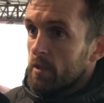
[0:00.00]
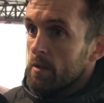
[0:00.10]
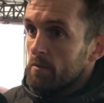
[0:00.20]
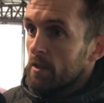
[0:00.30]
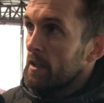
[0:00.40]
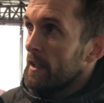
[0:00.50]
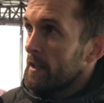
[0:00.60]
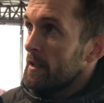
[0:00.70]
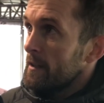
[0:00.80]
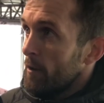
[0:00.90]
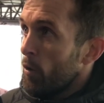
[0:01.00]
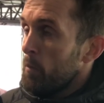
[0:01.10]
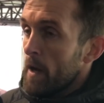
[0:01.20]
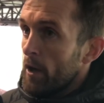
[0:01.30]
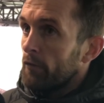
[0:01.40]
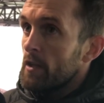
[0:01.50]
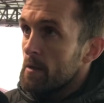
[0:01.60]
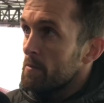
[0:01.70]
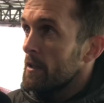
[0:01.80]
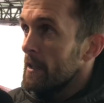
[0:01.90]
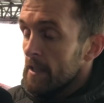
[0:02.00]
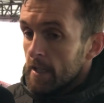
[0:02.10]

teams that are all playoff teams.